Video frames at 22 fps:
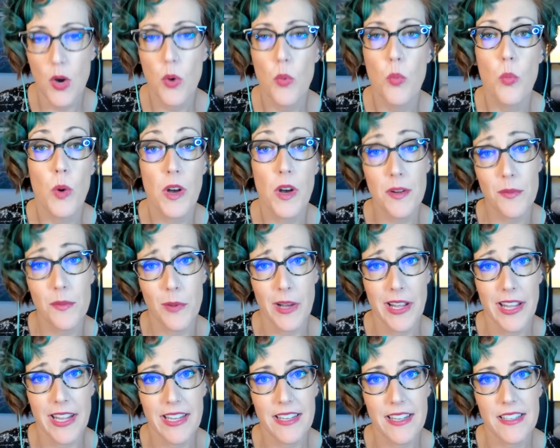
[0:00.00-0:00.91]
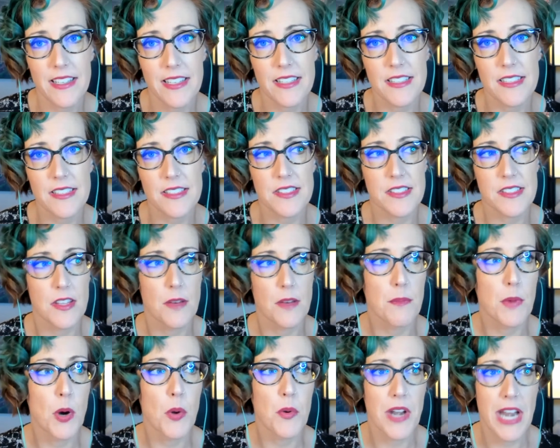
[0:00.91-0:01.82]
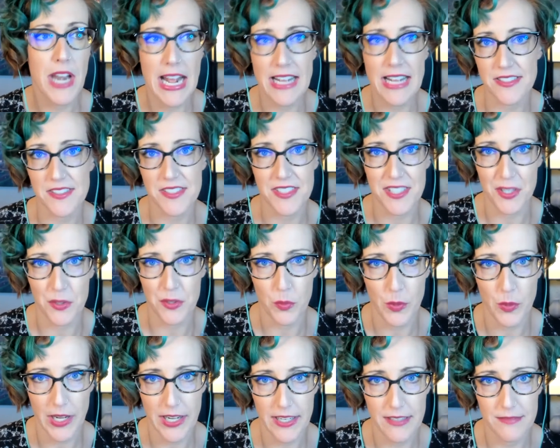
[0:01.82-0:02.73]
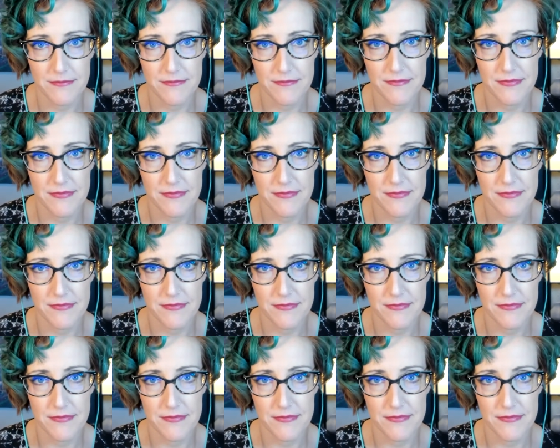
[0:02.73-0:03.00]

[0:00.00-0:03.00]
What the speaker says: One way is the monastic way.